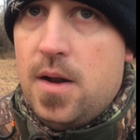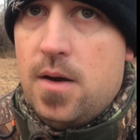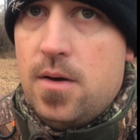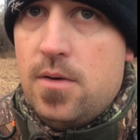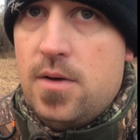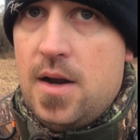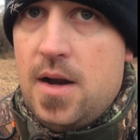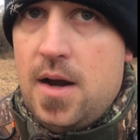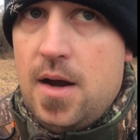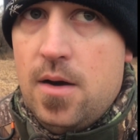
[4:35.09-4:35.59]
I
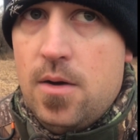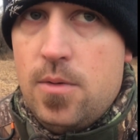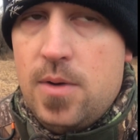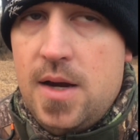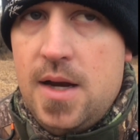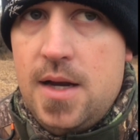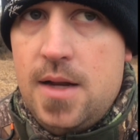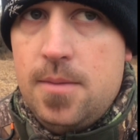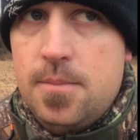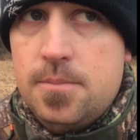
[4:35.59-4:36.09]
heard that arrow
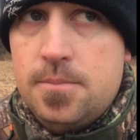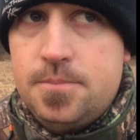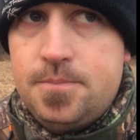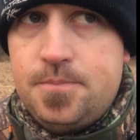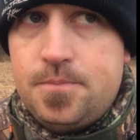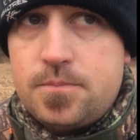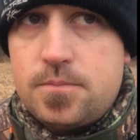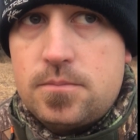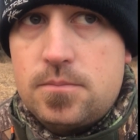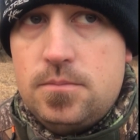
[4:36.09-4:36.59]
hit him,
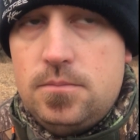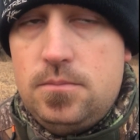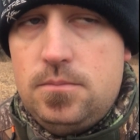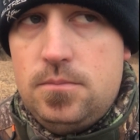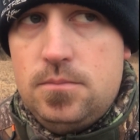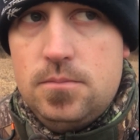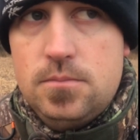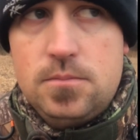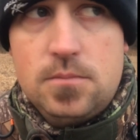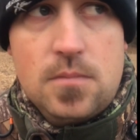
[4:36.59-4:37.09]

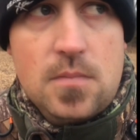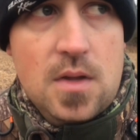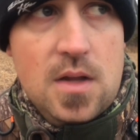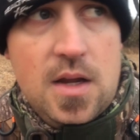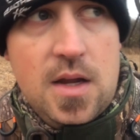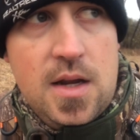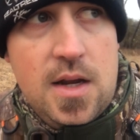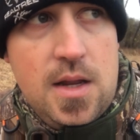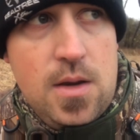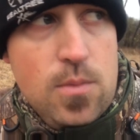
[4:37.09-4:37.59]

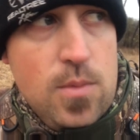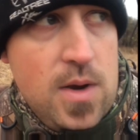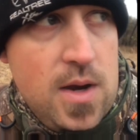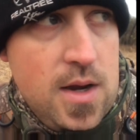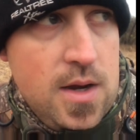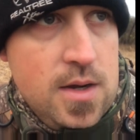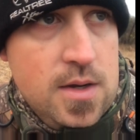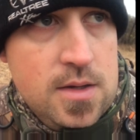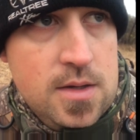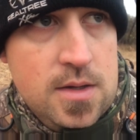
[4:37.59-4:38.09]
and he
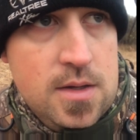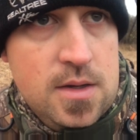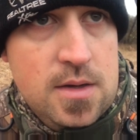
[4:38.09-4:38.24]
ran.